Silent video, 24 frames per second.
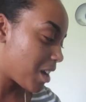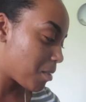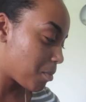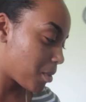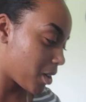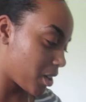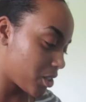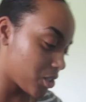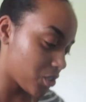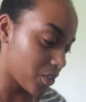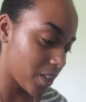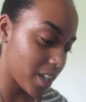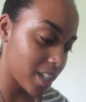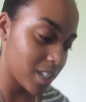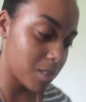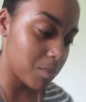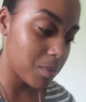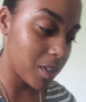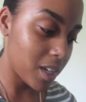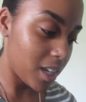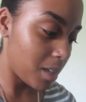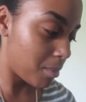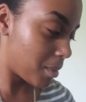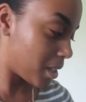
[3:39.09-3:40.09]
I bought a dress,
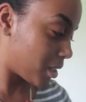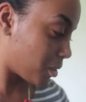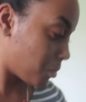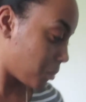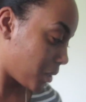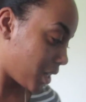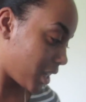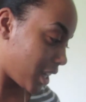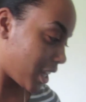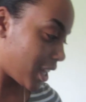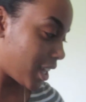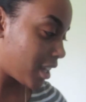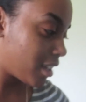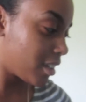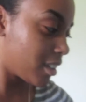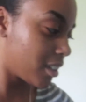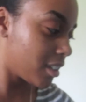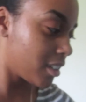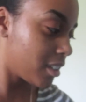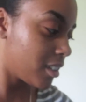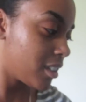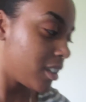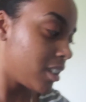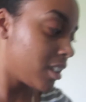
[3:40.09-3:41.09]
but I ain't about to wear
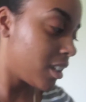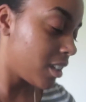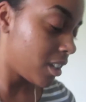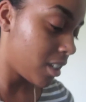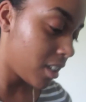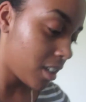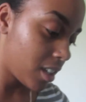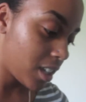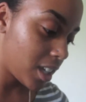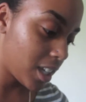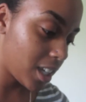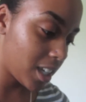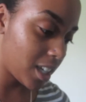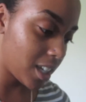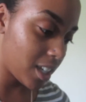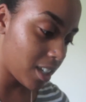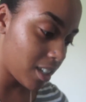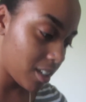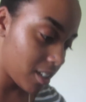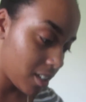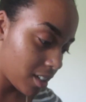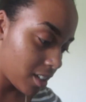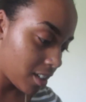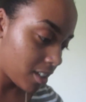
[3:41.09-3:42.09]
that.
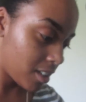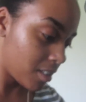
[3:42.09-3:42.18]
And